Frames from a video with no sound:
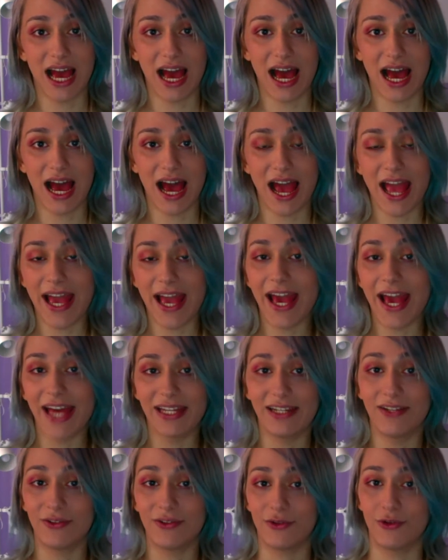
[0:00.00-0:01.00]
I
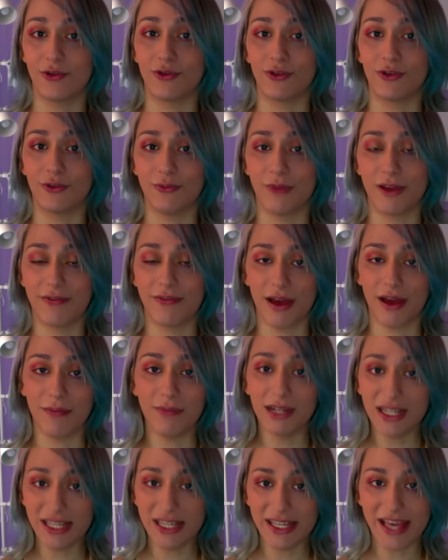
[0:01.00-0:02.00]
hadn't talked to my
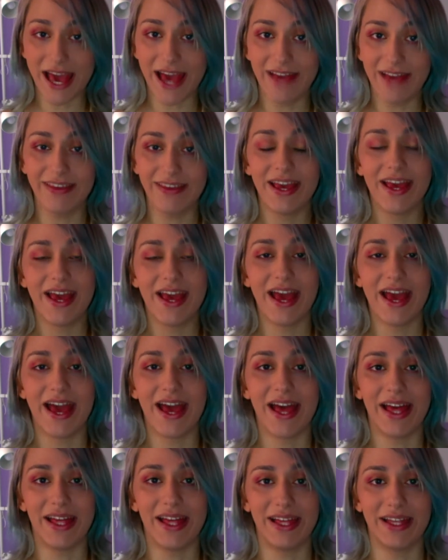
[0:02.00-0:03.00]
family yet
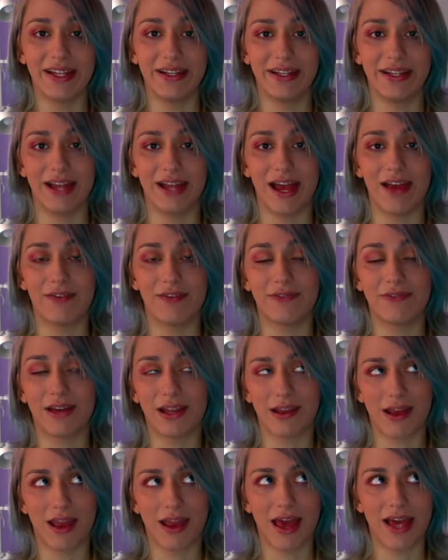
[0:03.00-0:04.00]
and I
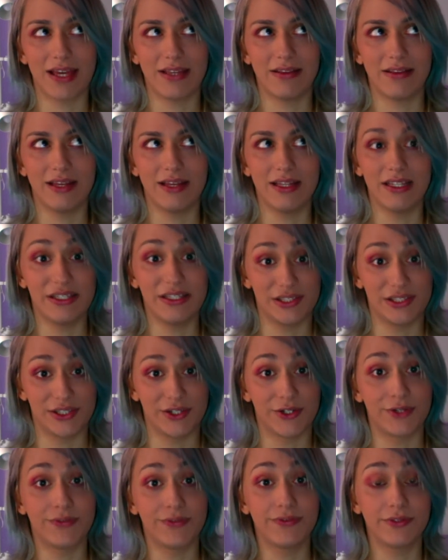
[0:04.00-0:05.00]
felt like they
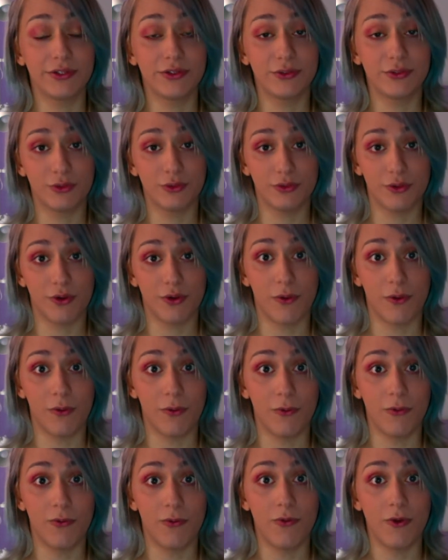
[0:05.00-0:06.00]
deserved to
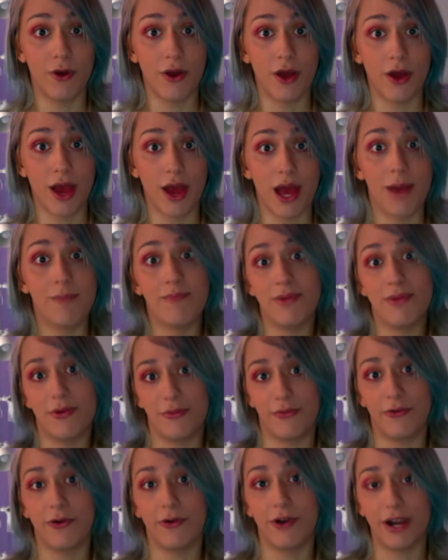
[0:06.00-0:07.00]
know
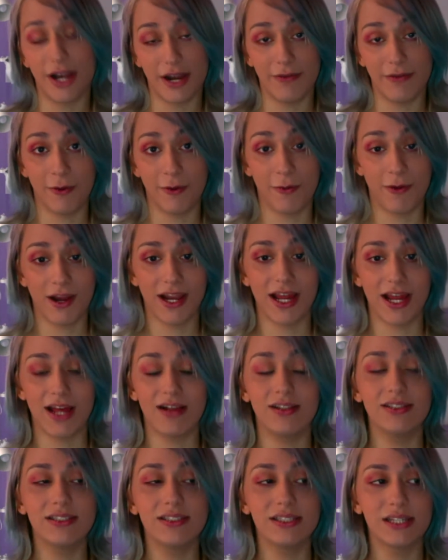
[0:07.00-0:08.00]
before everyone
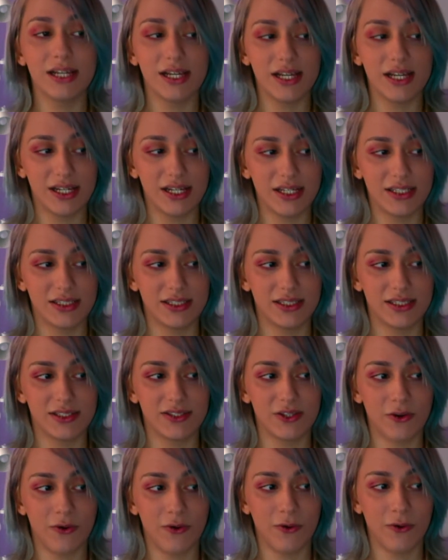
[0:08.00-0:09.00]
else.
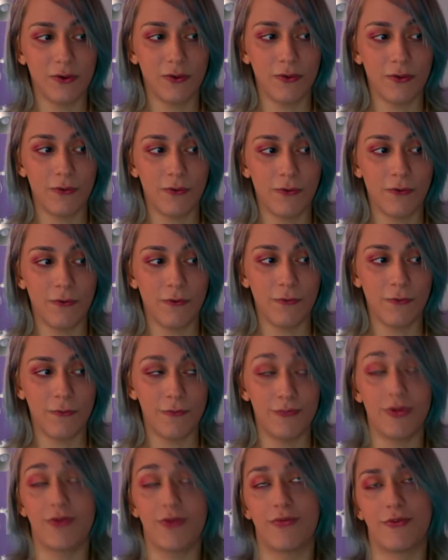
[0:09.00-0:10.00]
So
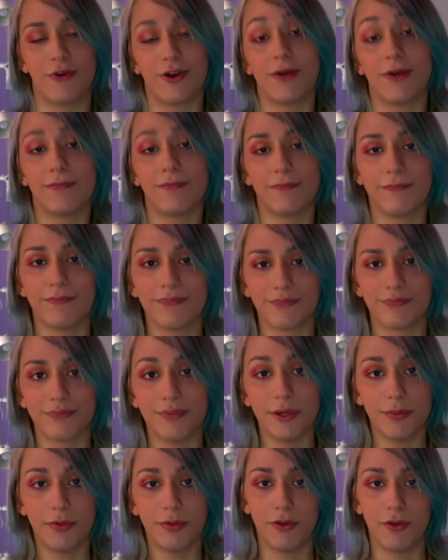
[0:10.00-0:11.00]
before
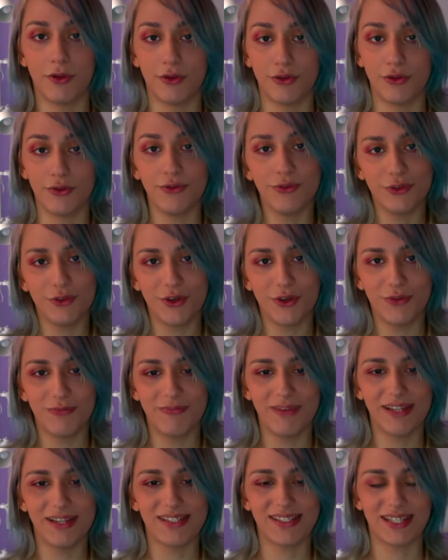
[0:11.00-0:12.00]
people on YouTube,
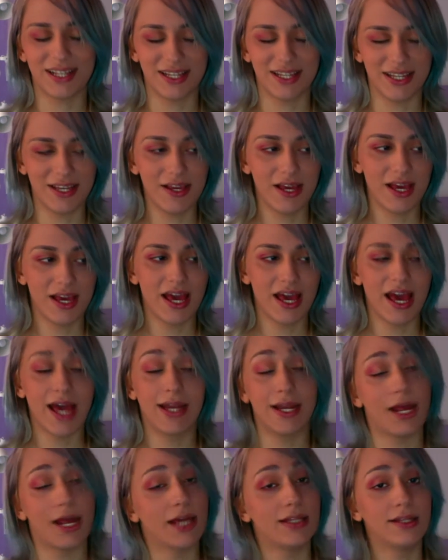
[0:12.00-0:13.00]
basically, and
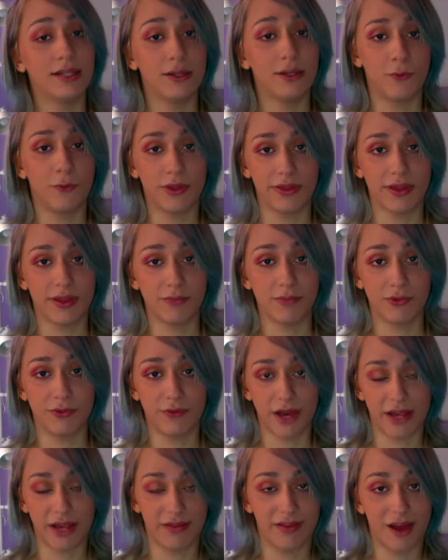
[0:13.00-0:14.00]
I didn't want them to
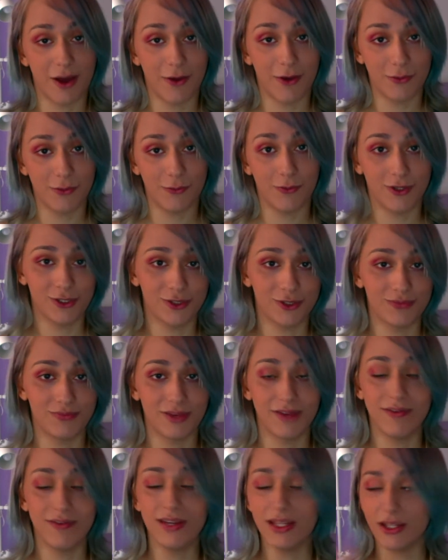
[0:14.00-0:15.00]
find out watching my
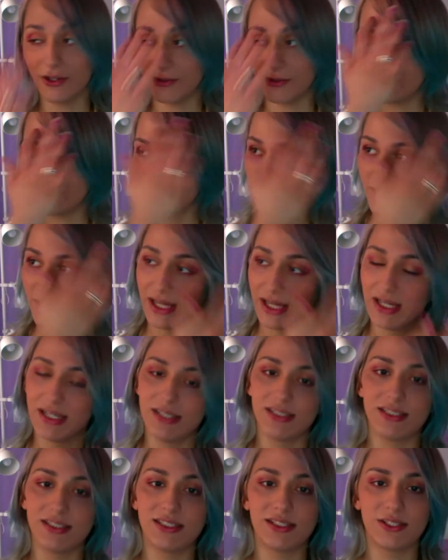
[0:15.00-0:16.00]
videos.
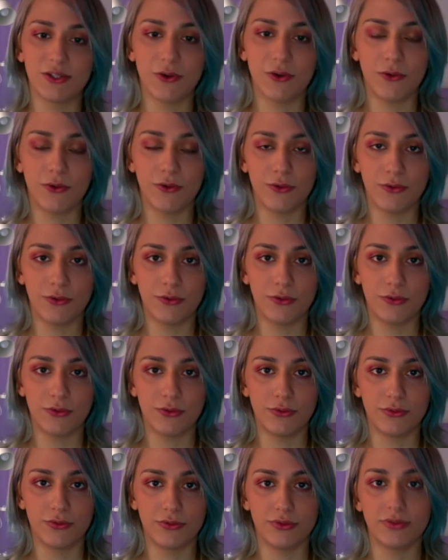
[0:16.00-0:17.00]

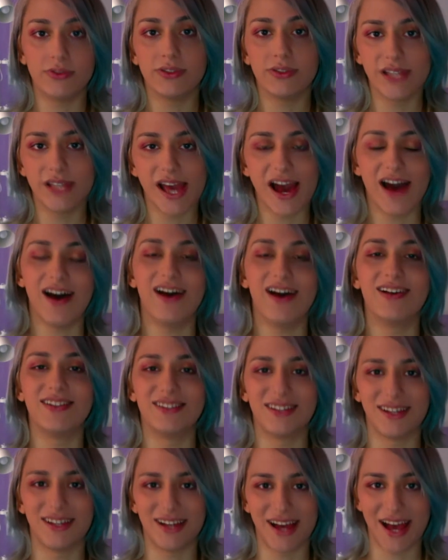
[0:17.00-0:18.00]
So yeah.
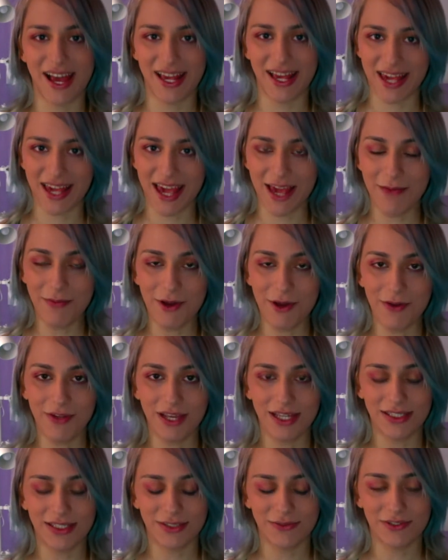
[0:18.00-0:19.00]
I came out
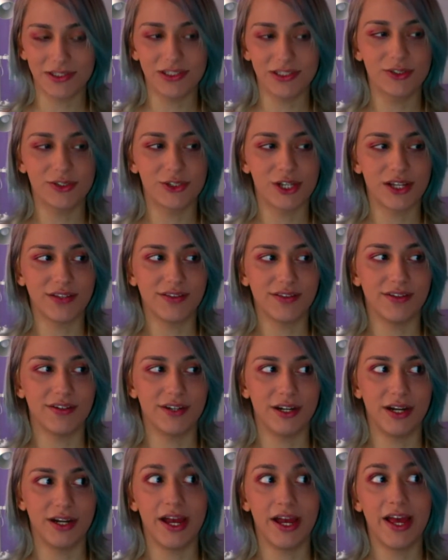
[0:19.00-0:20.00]
as
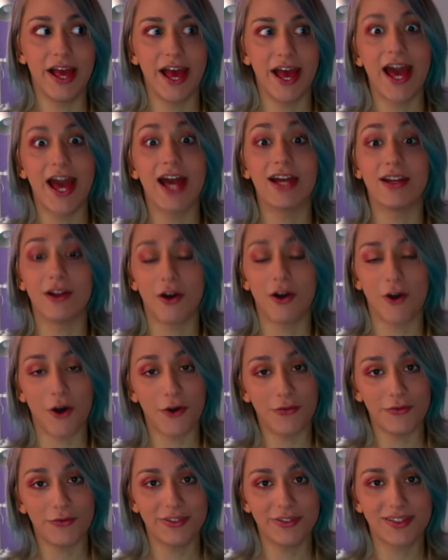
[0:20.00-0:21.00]
transgender and
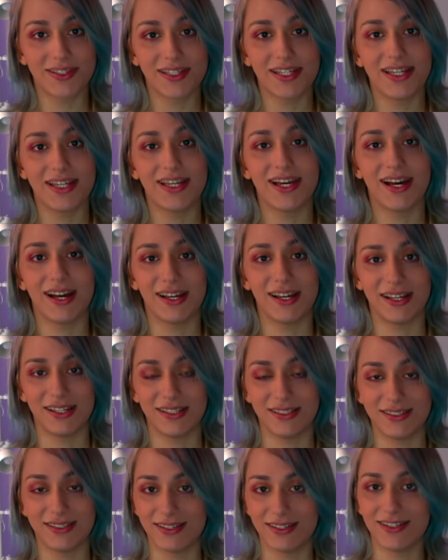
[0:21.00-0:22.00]
obviously I
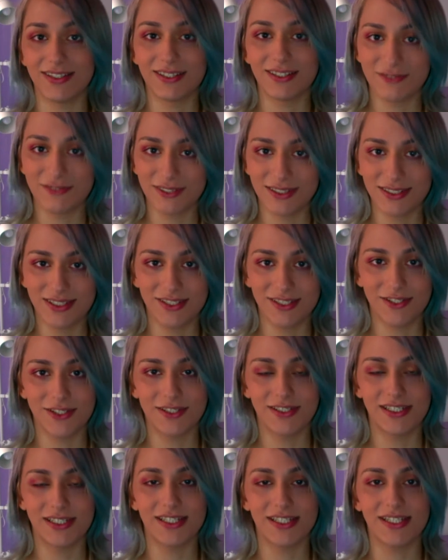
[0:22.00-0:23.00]
started
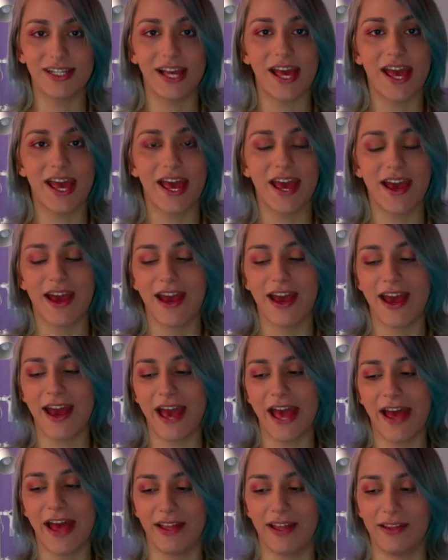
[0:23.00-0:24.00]
transitioning
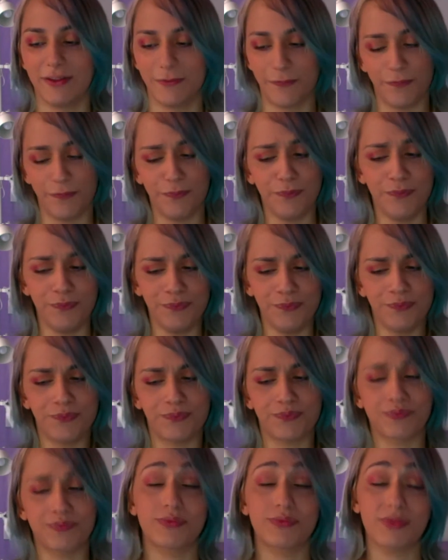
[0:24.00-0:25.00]
and
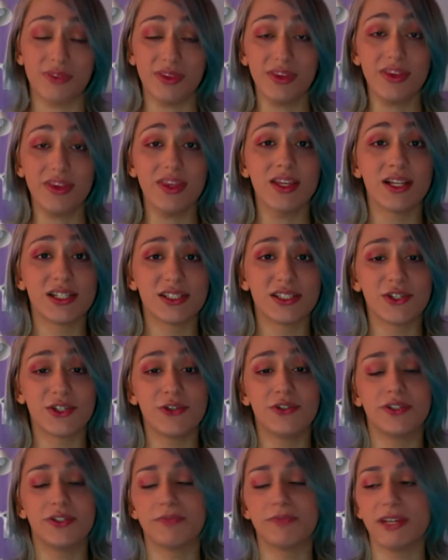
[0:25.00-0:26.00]

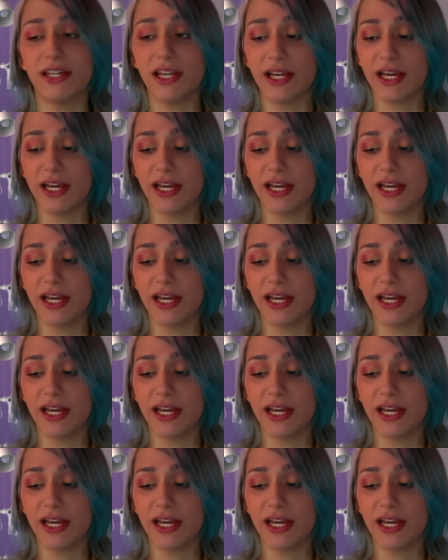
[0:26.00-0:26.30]
excuse me,